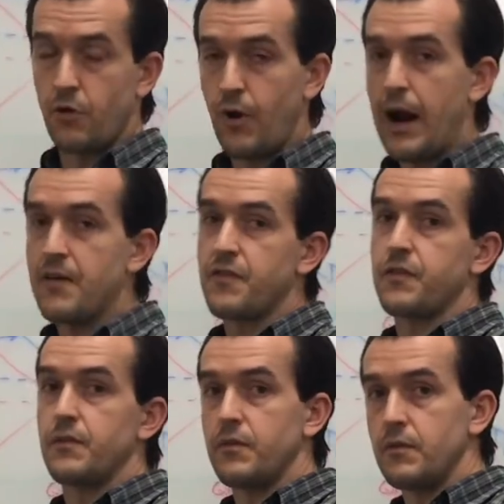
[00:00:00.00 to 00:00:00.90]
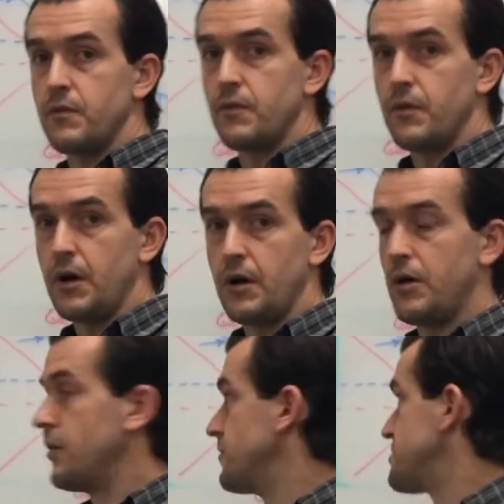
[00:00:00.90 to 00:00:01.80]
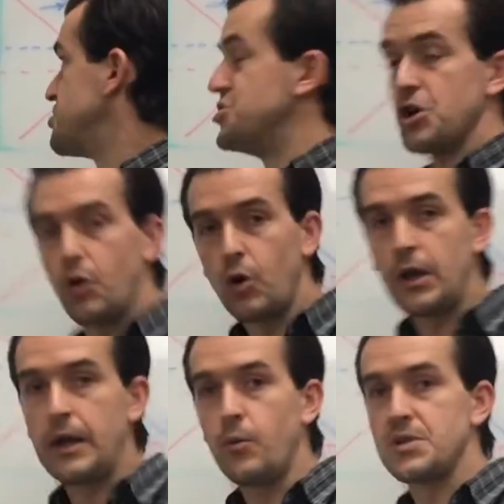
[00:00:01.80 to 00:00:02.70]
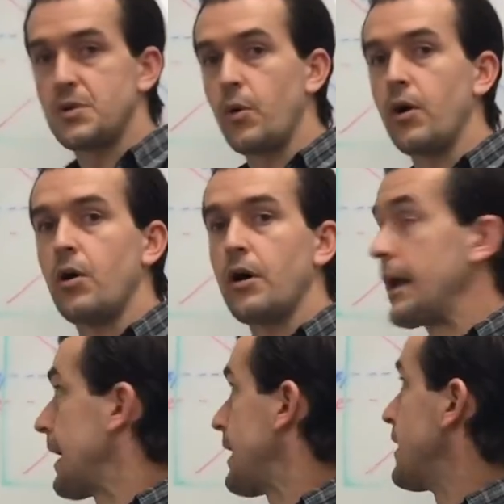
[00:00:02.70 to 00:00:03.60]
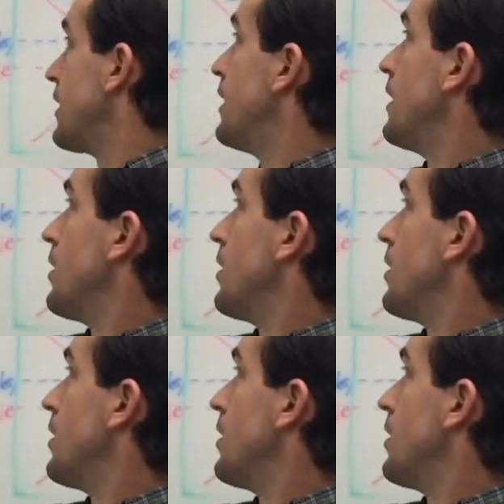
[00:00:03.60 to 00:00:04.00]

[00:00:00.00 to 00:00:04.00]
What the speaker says: graph of generally what's going on, and